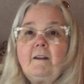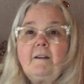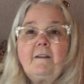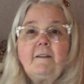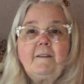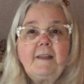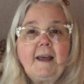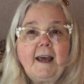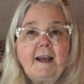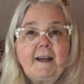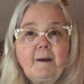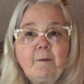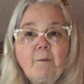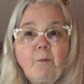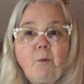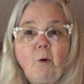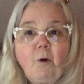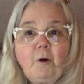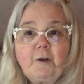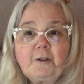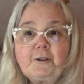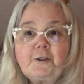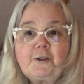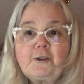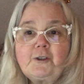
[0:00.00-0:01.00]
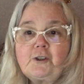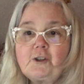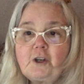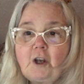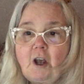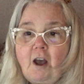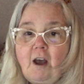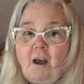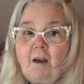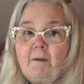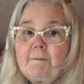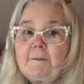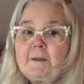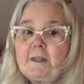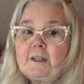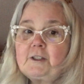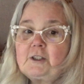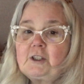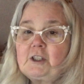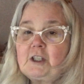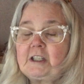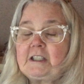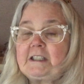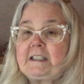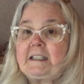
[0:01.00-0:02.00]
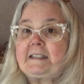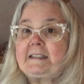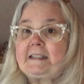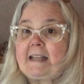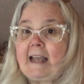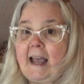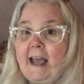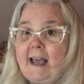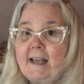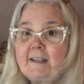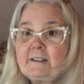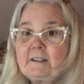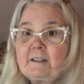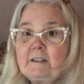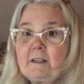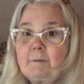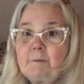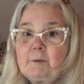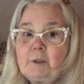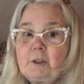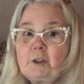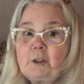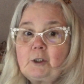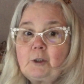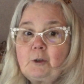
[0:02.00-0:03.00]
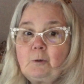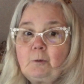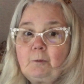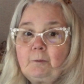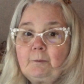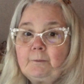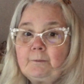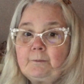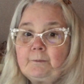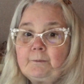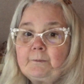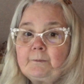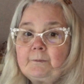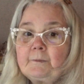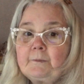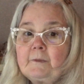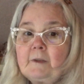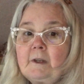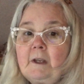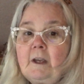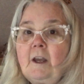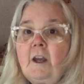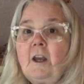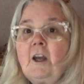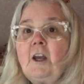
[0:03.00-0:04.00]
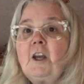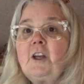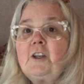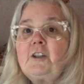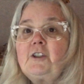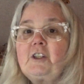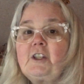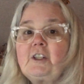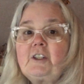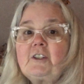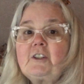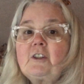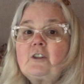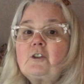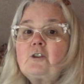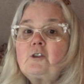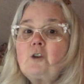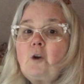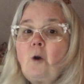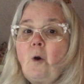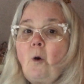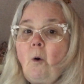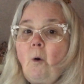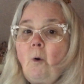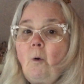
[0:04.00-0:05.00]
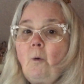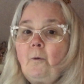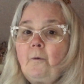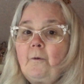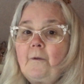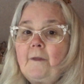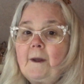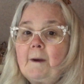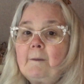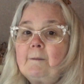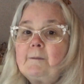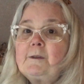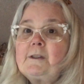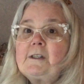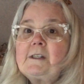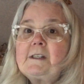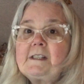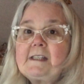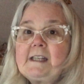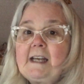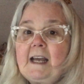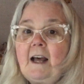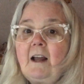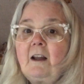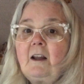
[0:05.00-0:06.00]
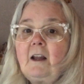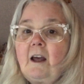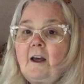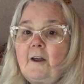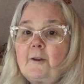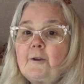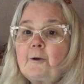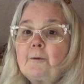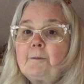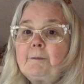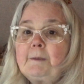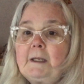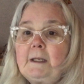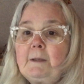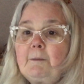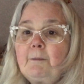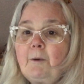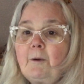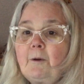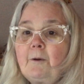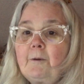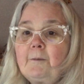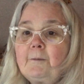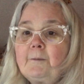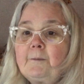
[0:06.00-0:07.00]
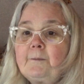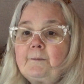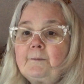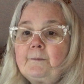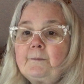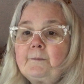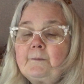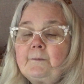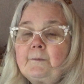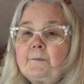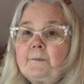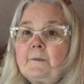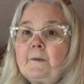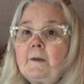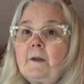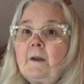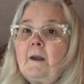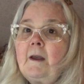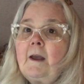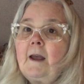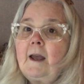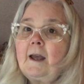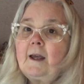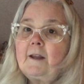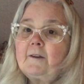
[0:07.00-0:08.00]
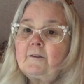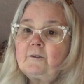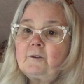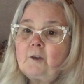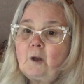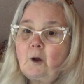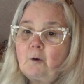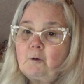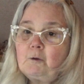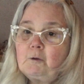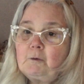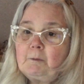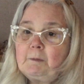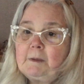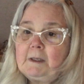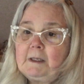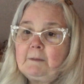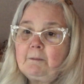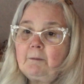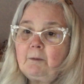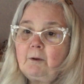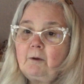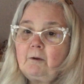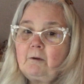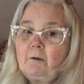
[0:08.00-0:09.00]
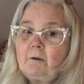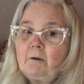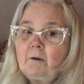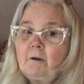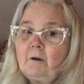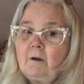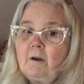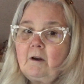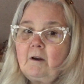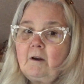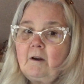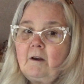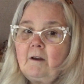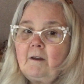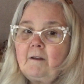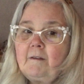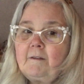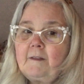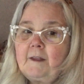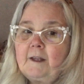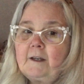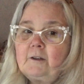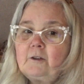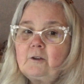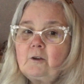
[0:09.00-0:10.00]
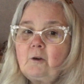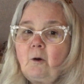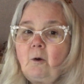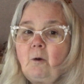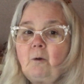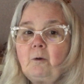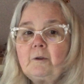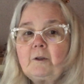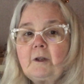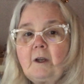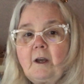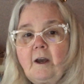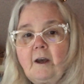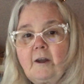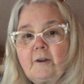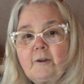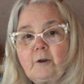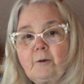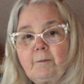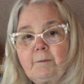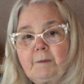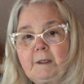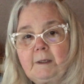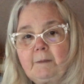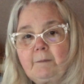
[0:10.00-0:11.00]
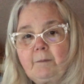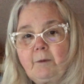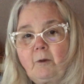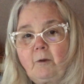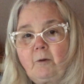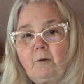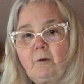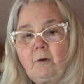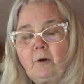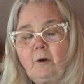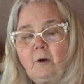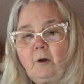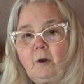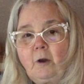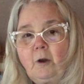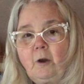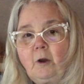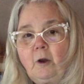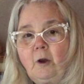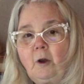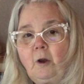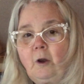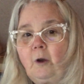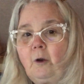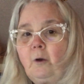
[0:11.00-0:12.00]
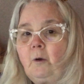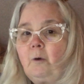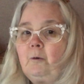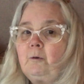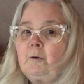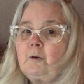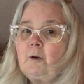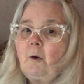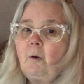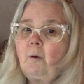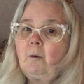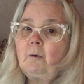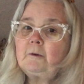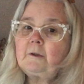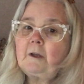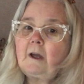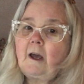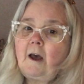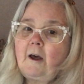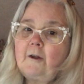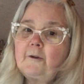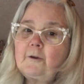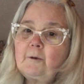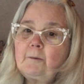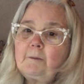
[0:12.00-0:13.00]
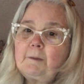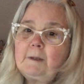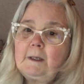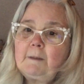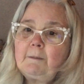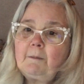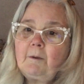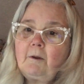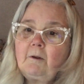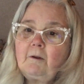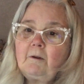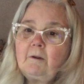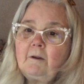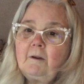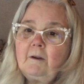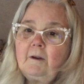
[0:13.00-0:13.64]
That important job that Jesus asked them to do, Jesus told them to tell other people. And those people then told other people who told other people.